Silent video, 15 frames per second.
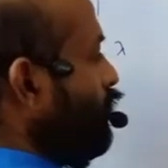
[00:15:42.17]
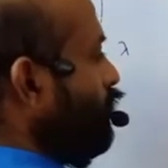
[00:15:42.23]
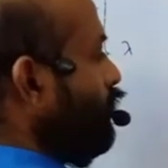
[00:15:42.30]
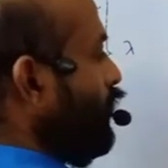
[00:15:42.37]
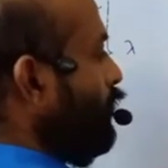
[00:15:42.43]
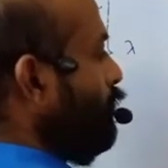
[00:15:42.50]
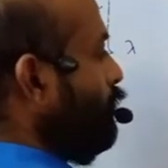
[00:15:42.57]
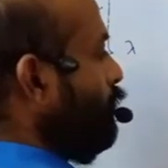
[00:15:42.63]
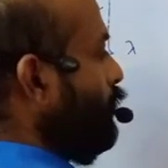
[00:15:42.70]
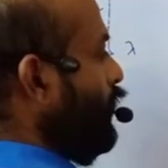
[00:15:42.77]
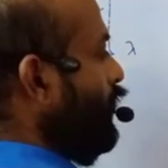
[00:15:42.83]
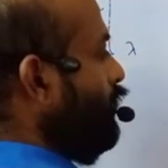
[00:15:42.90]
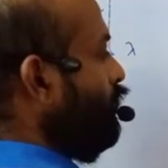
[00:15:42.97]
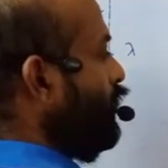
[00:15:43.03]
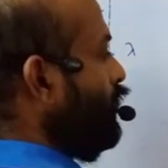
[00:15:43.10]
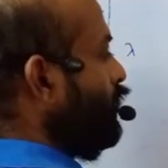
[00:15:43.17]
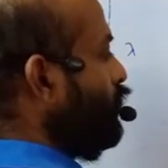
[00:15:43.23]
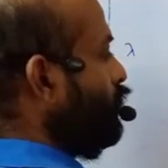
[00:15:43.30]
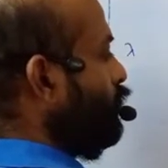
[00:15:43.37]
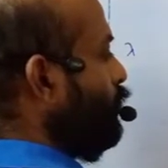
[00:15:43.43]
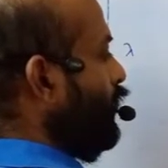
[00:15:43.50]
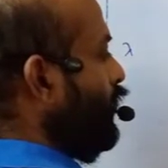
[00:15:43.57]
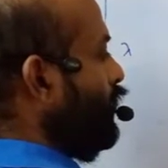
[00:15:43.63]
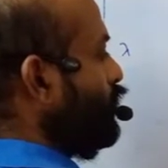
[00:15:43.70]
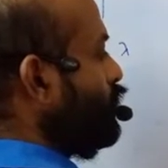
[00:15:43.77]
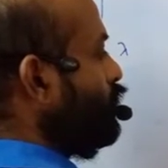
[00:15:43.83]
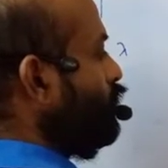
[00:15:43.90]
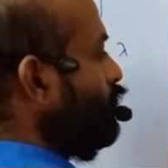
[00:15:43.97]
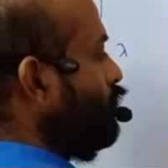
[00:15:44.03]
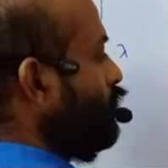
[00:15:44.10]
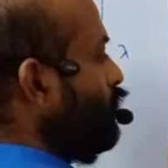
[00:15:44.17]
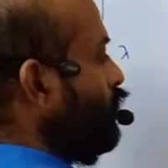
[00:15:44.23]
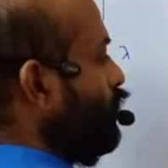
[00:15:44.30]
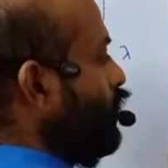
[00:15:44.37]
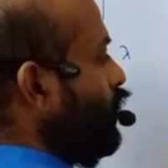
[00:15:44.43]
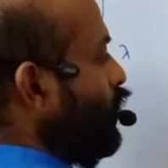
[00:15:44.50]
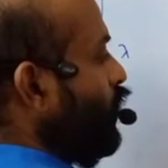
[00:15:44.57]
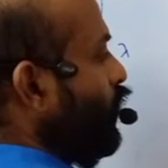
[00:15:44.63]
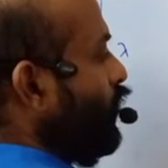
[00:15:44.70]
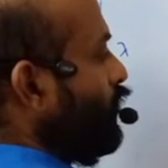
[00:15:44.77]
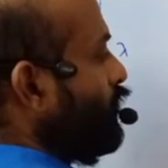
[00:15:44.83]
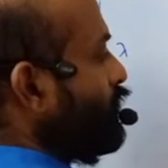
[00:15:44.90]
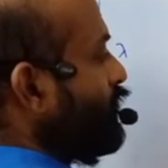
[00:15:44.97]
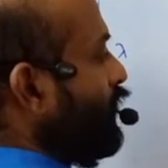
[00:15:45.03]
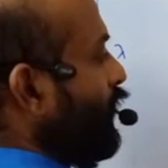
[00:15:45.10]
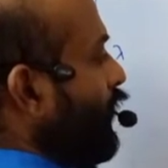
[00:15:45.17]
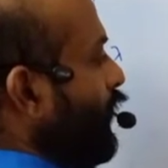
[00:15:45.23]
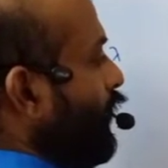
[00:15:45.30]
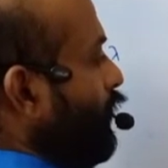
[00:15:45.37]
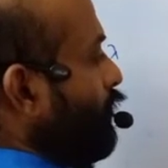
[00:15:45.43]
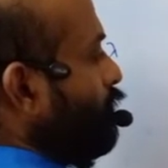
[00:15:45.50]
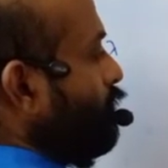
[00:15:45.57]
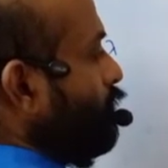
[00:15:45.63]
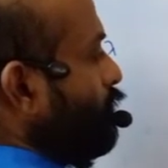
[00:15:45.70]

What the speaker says: from P1 to P2 on the screen,